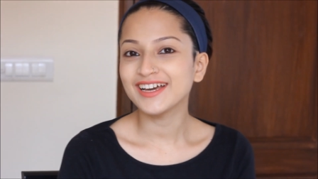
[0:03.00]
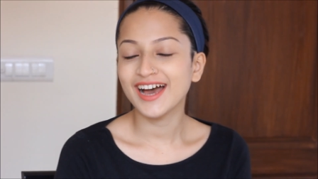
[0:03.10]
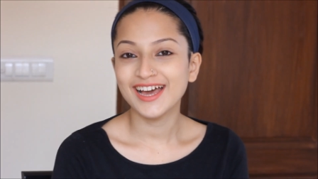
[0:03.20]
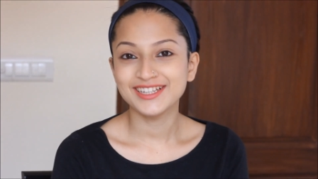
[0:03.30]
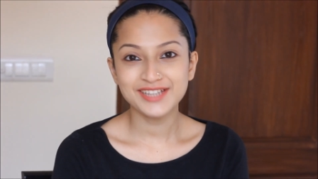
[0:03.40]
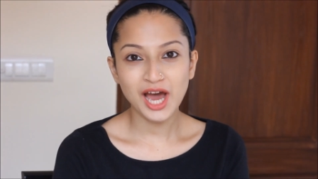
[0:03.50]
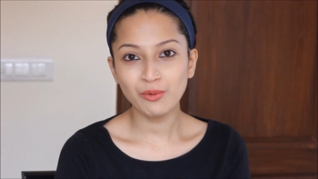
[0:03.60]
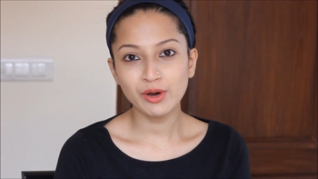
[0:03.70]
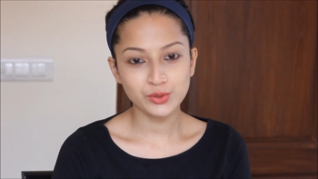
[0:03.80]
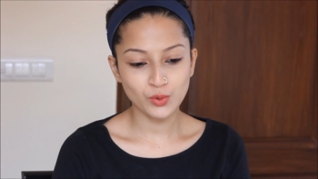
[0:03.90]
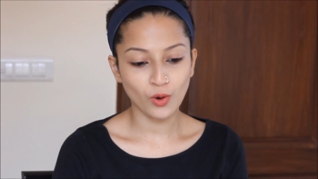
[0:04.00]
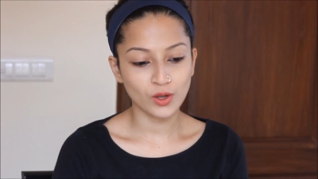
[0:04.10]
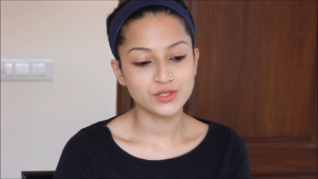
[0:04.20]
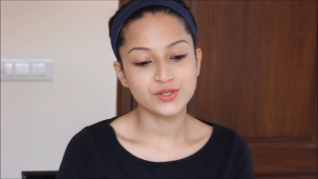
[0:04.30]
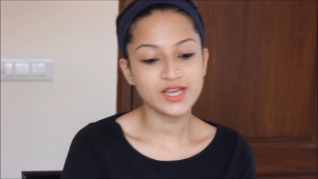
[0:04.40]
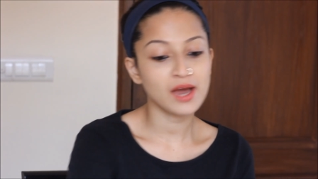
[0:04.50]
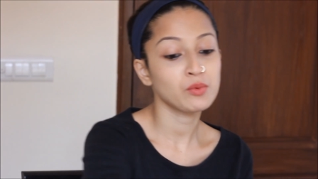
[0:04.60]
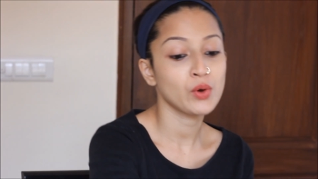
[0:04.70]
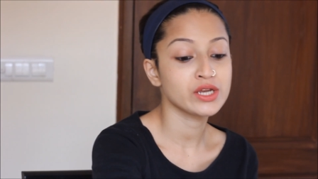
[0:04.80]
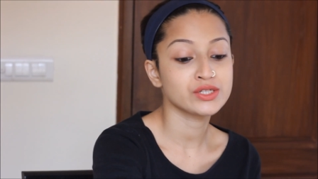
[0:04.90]
Hi guys, how are you all? Today
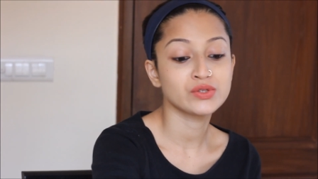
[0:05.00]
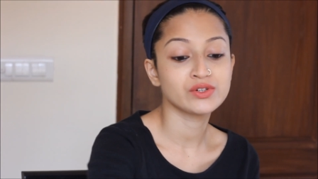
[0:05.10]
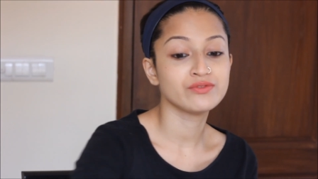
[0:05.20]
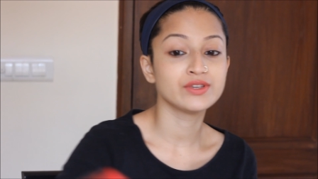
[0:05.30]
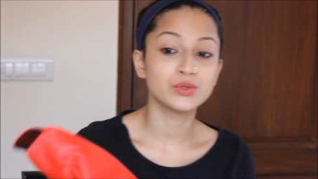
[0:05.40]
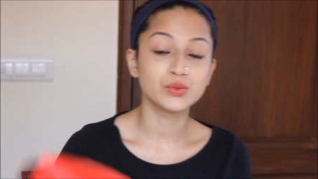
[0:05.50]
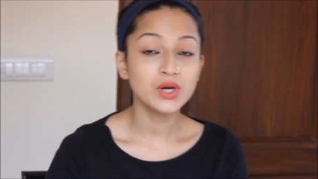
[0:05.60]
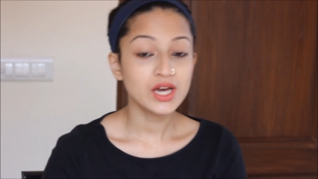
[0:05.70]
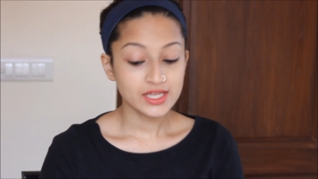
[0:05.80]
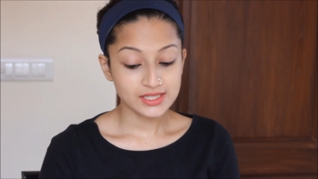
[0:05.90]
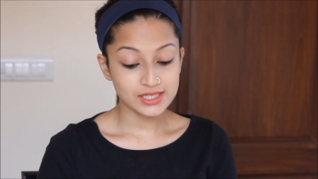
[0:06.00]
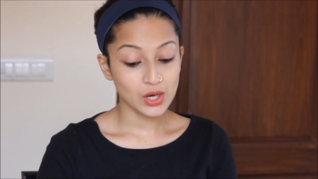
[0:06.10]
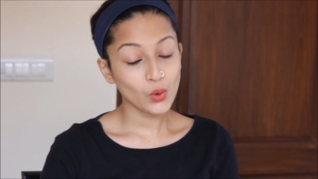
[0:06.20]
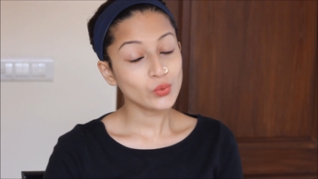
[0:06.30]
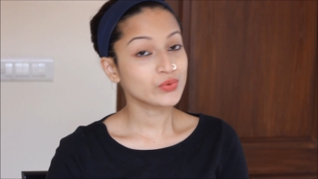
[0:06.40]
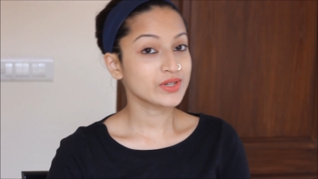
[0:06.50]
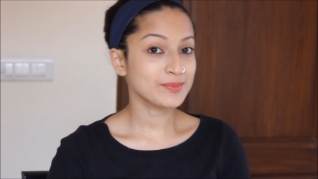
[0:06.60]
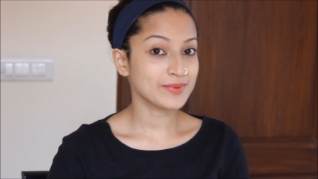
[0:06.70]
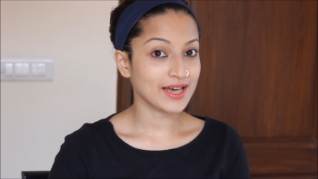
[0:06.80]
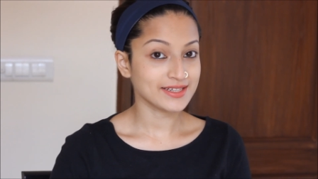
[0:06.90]
I'm going to review the
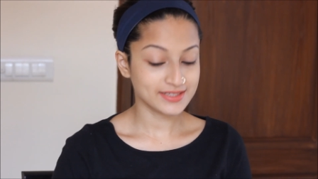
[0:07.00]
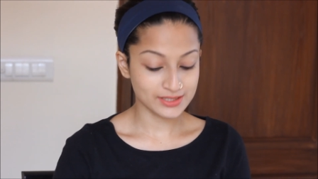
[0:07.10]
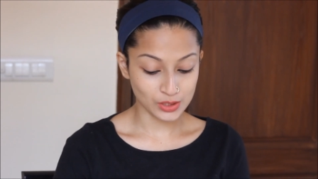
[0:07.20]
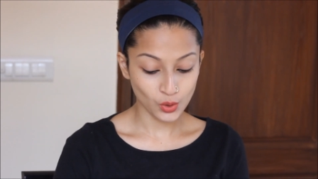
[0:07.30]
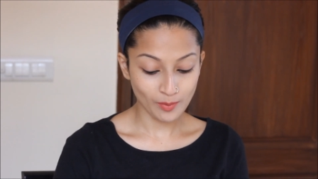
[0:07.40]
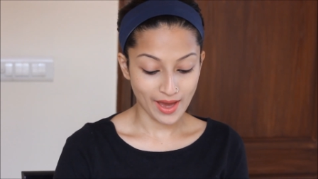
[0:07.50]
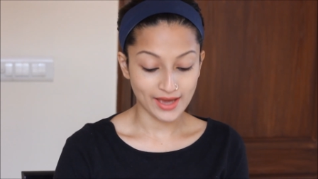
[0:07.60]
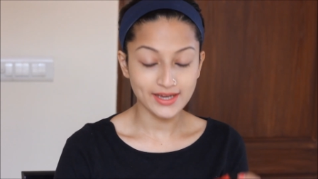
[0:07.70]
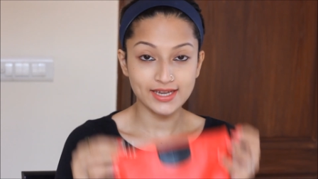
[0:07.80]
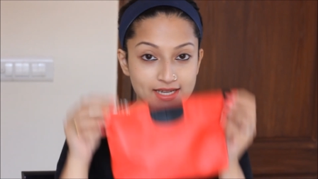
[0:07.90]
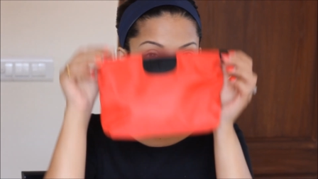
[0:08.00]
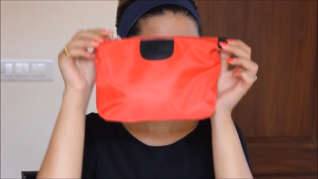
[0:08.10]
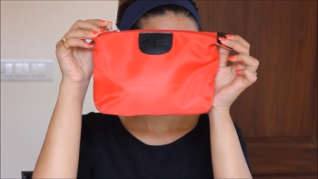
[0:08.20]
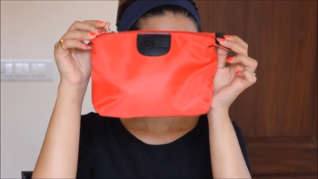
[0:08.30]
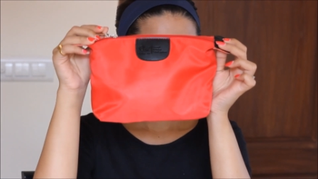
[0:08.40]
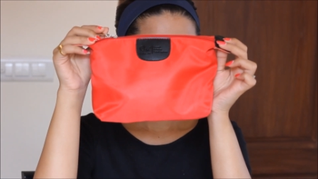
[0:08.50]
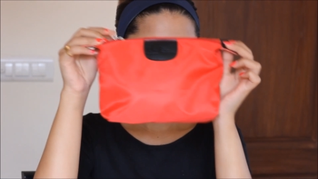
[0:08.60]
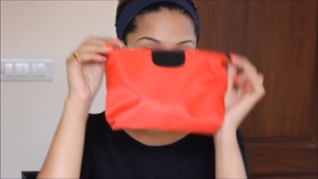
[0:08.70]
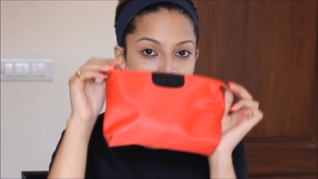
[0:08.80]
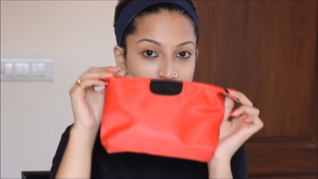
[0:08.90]
O3 Plus Glow Bag.
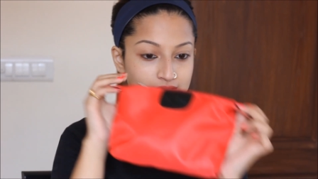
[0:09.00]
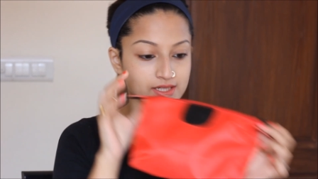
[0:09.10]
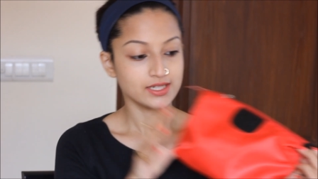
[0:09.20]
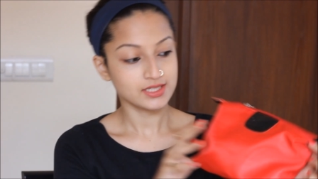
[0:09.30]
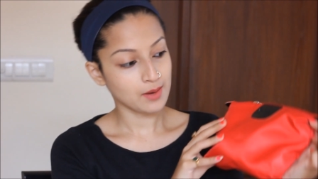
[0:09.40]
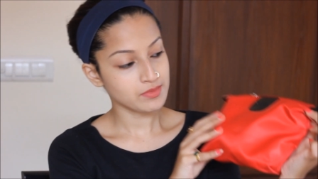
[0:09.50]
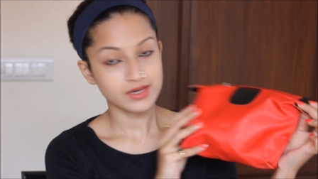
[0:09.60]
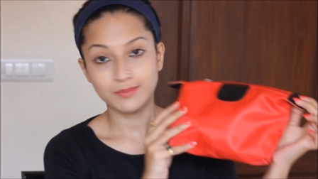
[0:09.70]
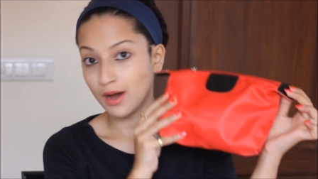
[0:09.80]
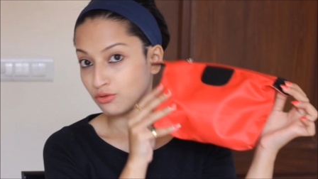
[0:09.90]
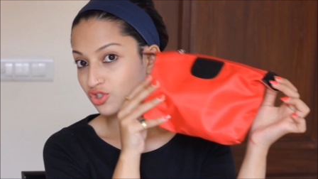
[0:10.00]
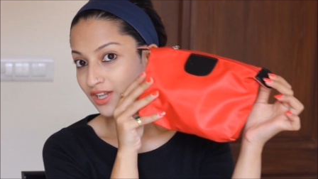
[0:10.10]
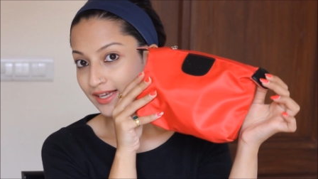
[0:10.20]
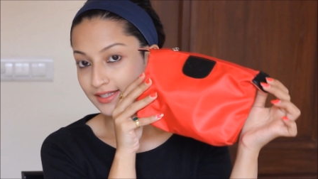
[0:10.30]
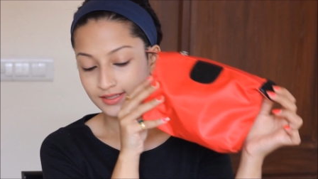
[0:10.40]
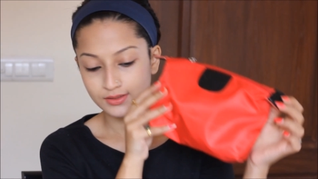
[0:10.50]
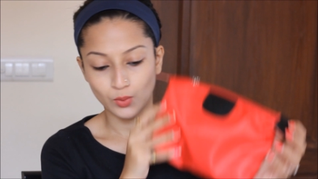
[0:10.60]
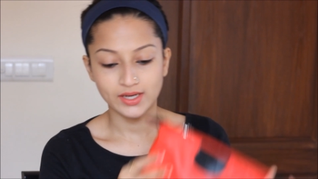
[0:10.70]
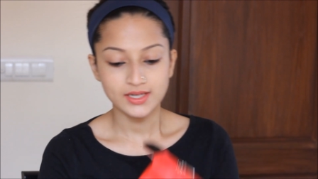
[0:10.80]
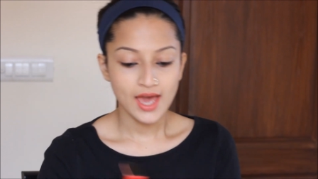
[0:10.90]
It looks, it comes in a pouch like this
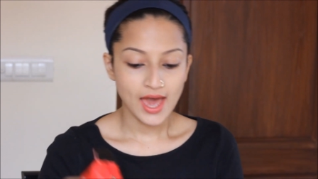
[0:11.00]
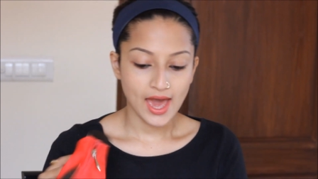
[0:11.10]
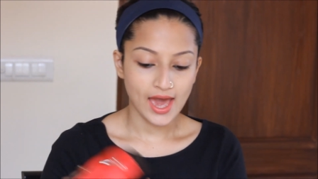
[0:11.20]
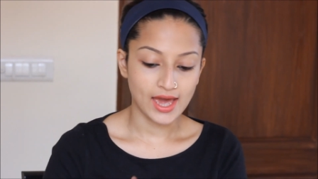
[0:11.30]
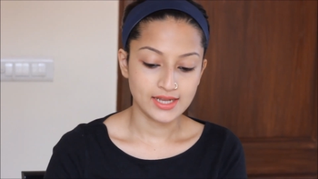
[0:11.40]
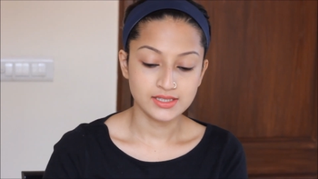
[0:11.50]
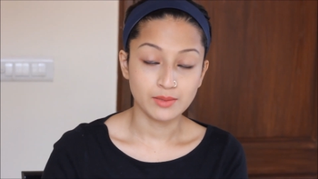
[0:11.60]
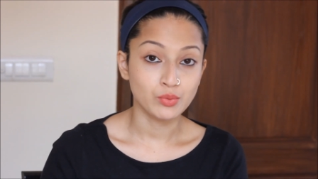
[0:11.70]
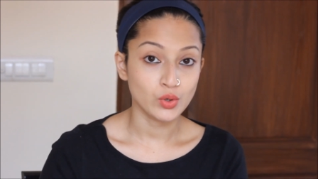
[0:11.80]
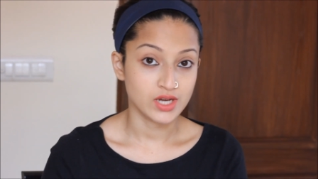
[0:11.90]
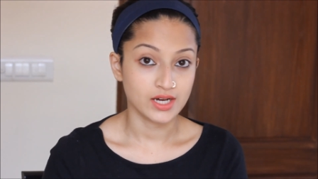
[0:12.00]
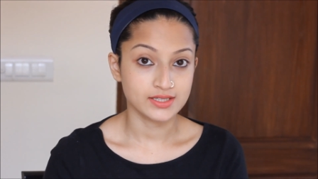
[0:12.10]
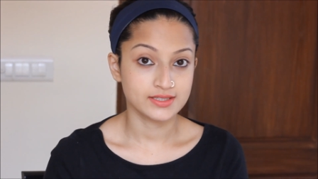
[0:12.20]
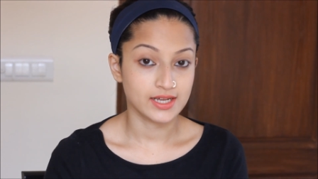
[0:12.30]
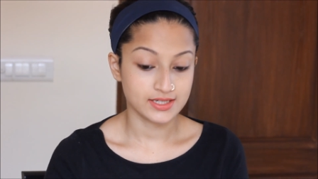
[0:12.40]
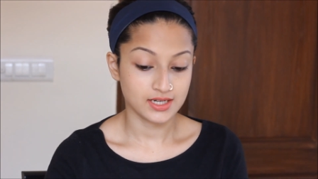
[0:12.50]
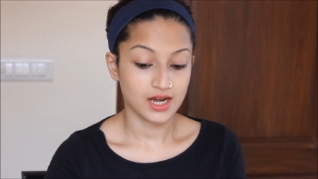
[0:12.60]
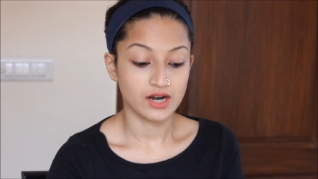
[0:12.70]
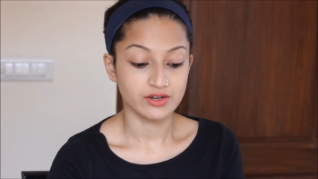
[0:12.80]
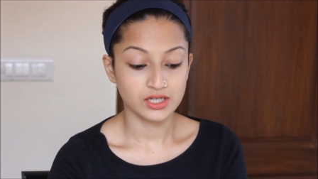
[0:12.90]
one and the products that
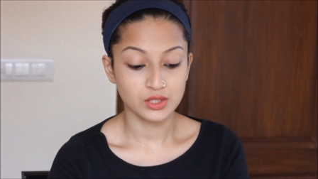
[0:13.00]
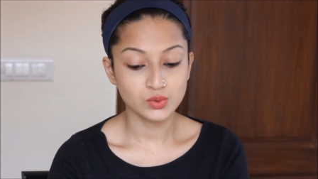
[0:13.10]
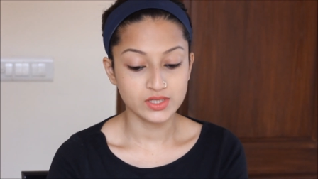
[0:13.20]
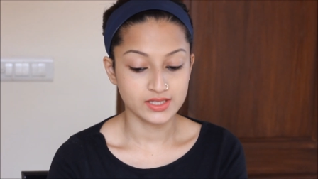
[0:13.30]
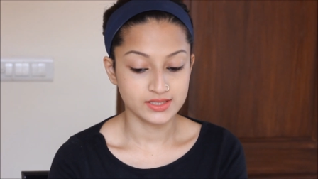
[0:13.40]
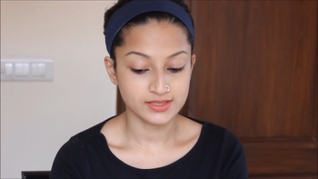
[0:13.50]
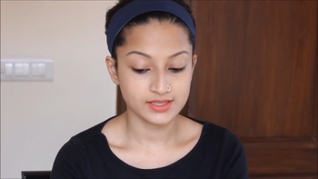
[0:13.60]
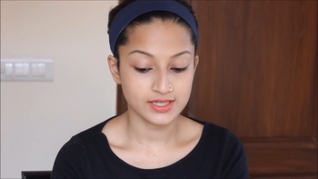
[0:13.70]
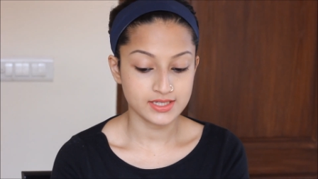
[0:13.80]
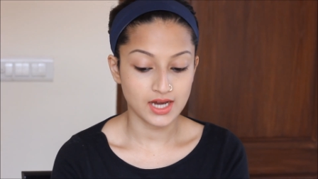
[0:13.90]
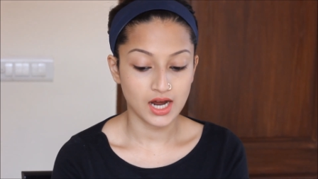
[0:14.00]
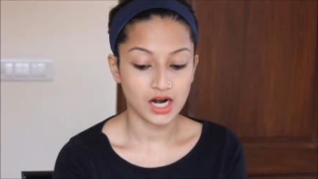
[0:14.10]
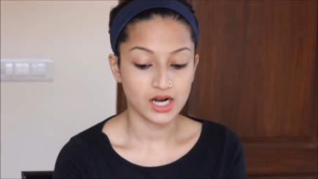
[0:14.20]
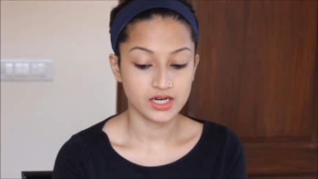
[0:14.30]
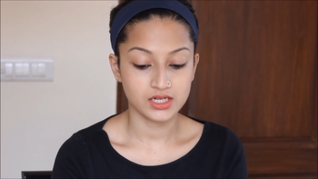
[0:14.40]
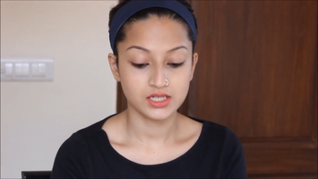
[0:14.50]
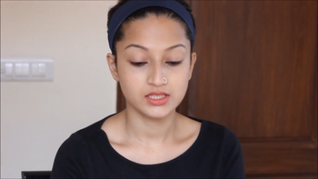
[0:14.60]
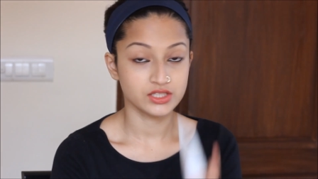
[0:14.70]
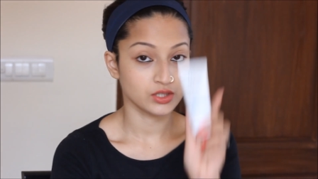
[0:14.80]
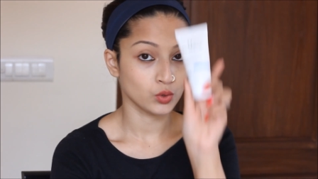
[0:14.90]
are included in this kit are
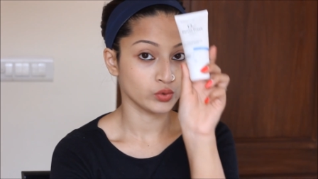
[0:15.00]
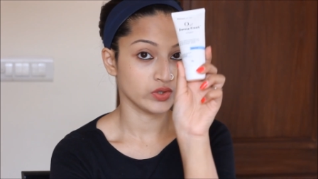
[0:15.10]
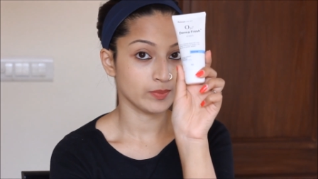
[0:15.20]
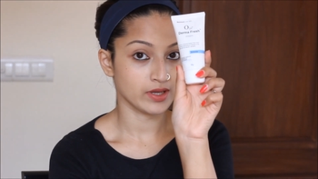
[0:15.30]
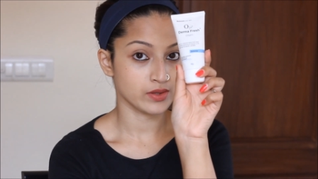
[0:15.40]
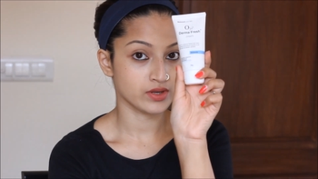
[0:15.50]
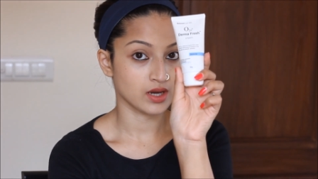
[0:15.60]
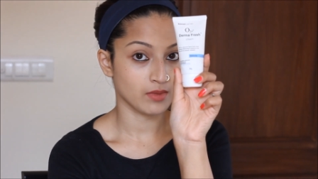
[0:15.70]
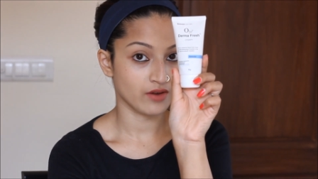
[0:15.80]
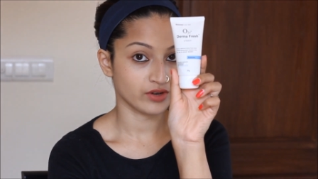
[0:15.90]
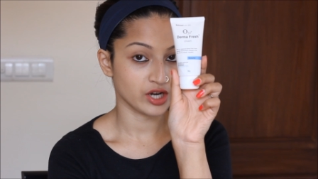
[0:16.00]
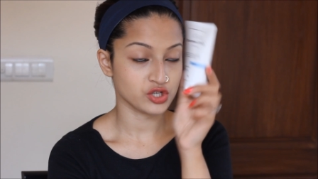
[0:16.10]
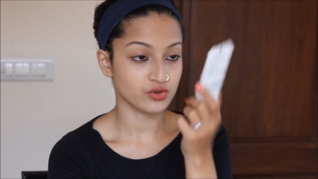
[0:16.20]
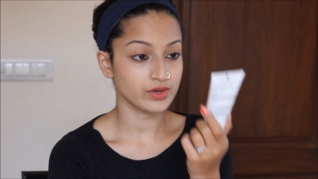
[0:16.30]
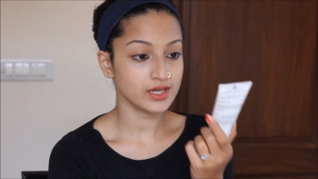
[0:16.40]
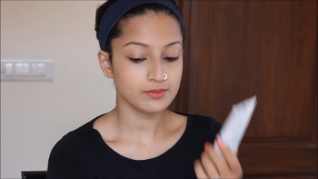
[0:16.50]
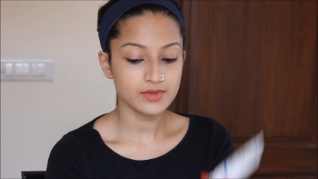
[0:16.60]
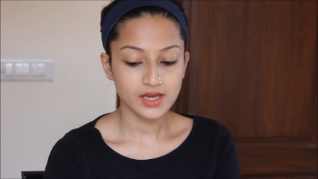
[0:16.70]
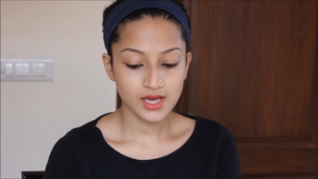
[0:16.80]
the O3 Plus Derma Fresh Cream,